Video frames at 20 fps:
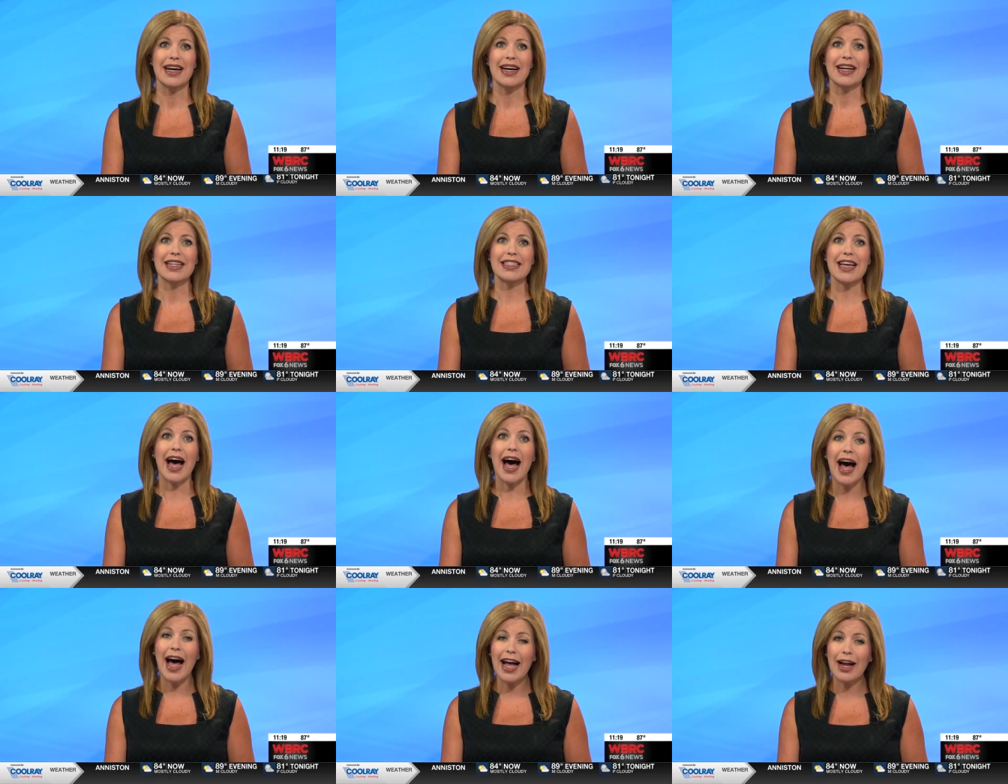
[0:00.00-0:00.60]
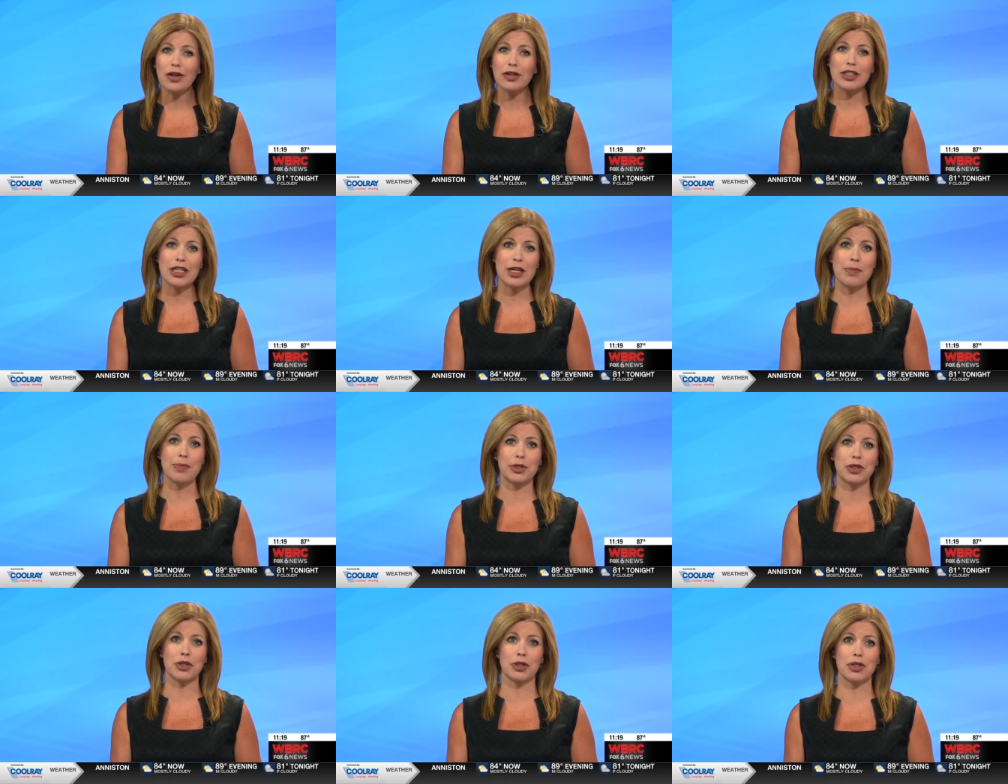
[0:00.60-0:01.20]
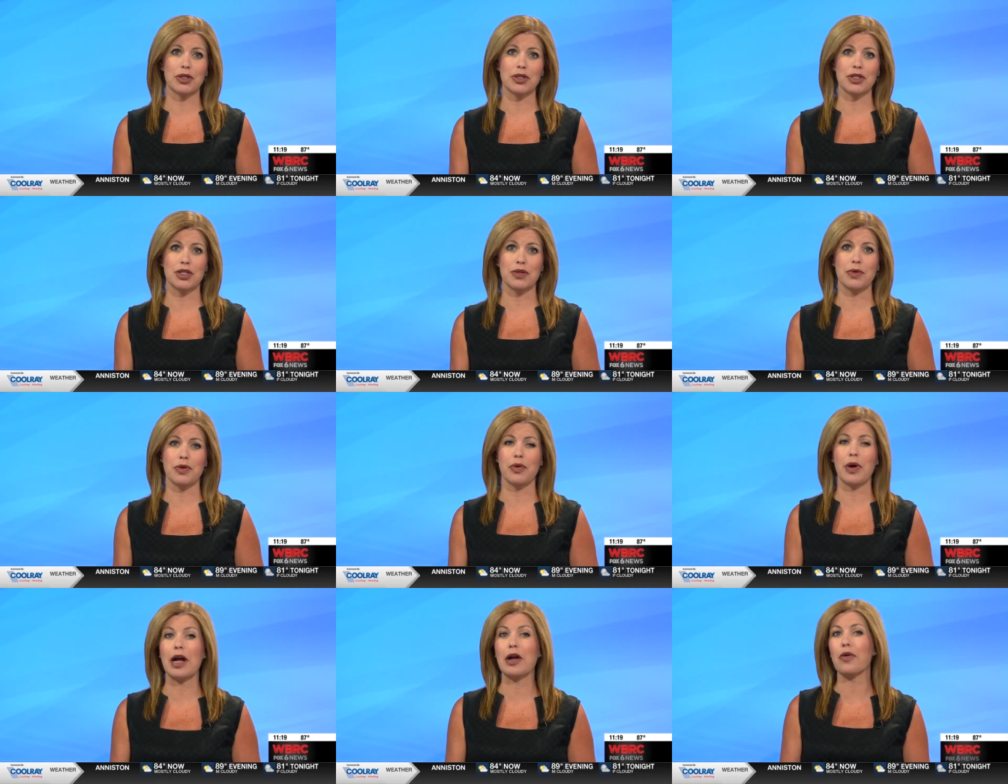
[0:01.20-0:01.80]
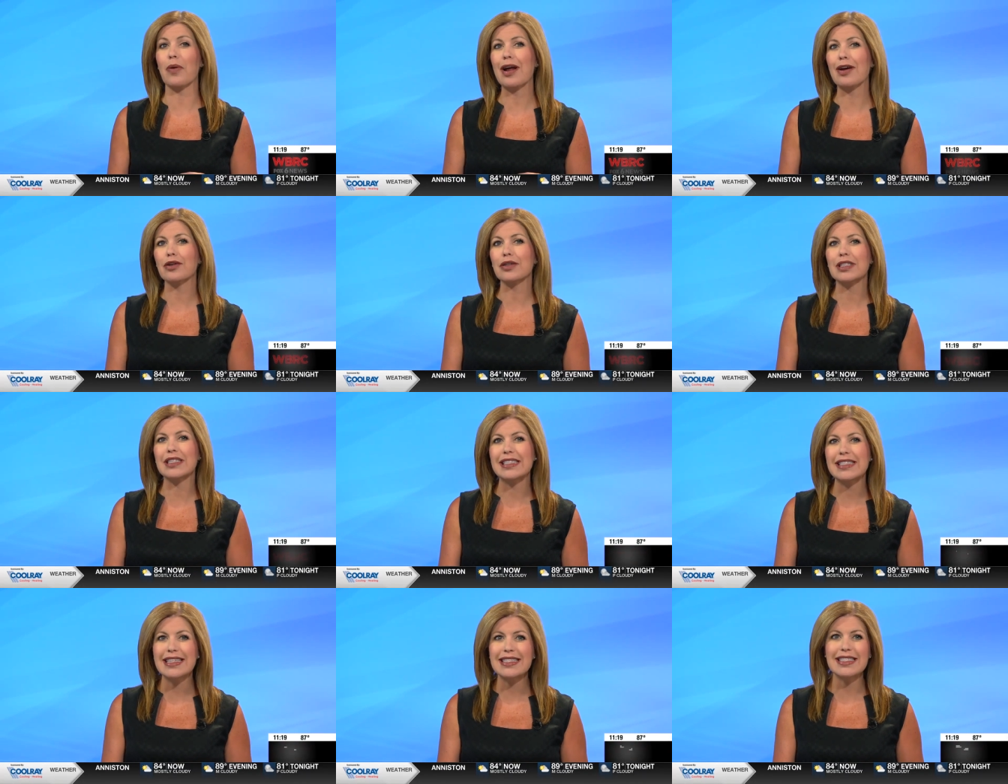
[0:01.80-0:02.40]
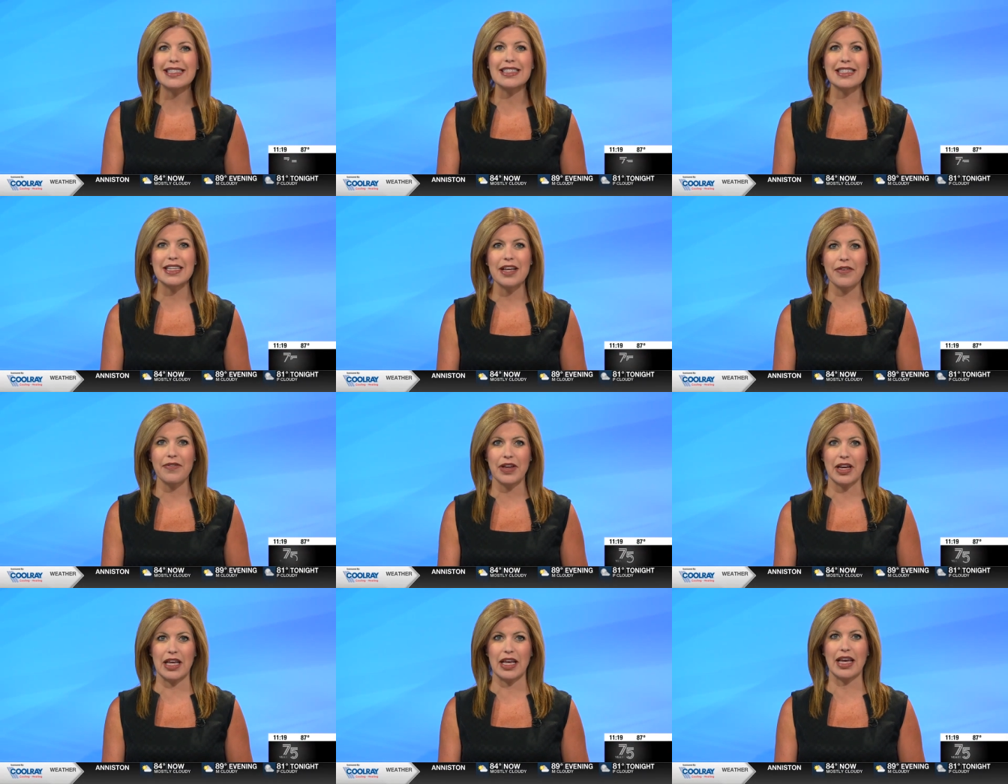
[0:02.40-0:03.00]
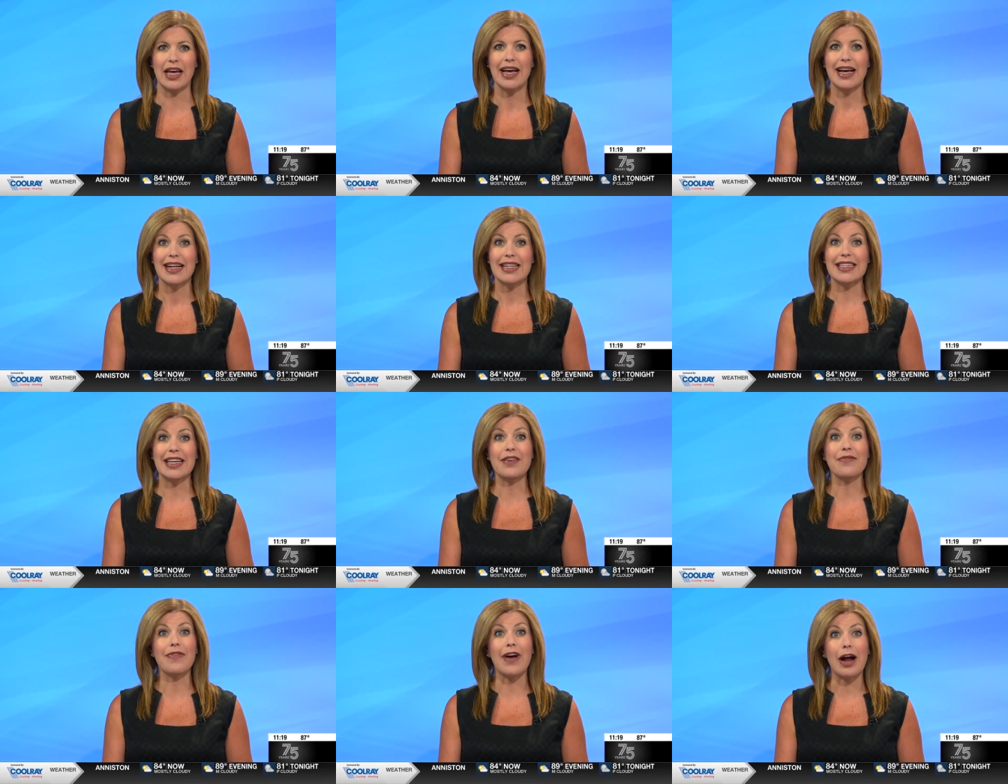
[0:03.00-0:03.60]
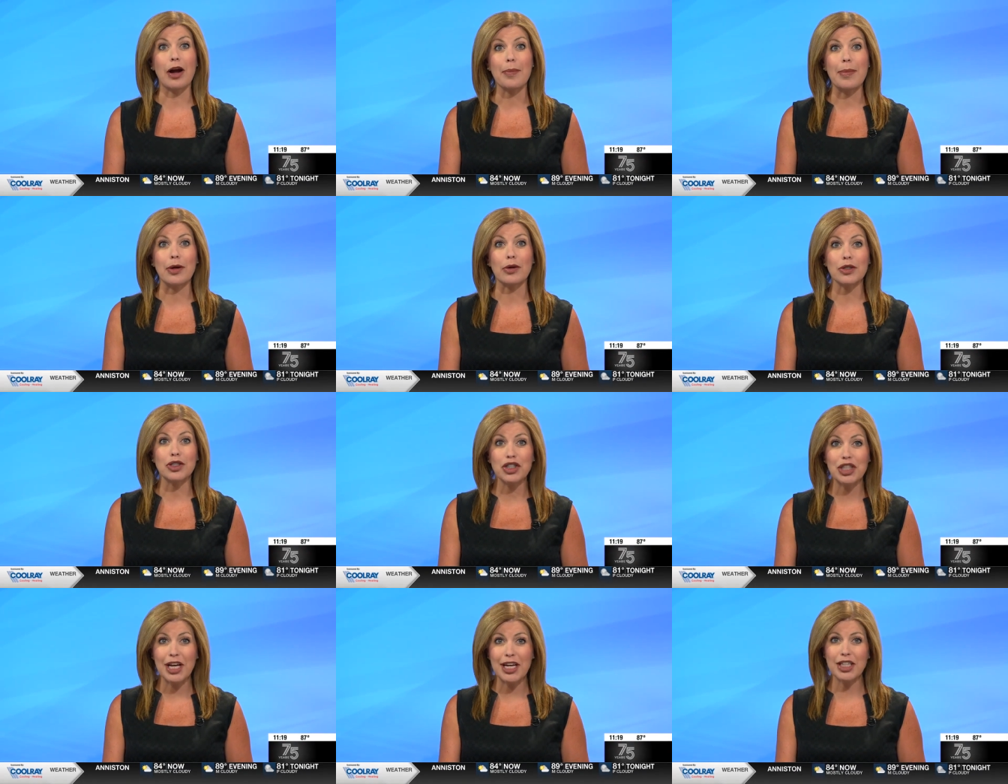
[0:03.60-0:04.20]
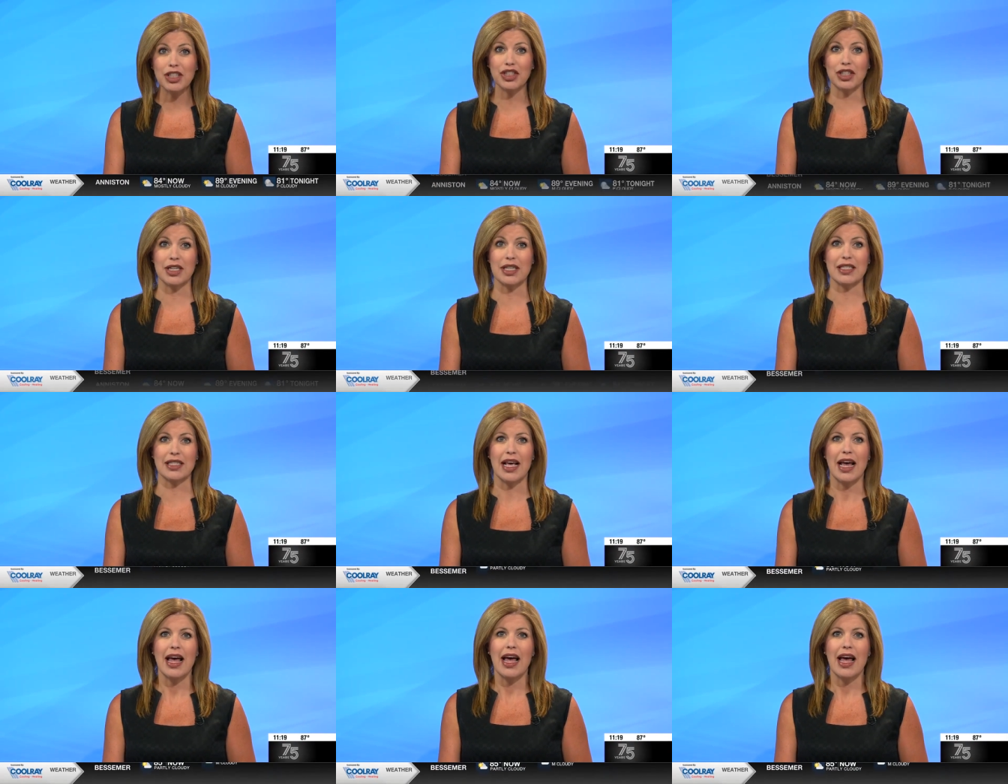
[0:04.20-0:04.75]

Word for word: to higher temperatures due to a greater sensitivity to environmental changes.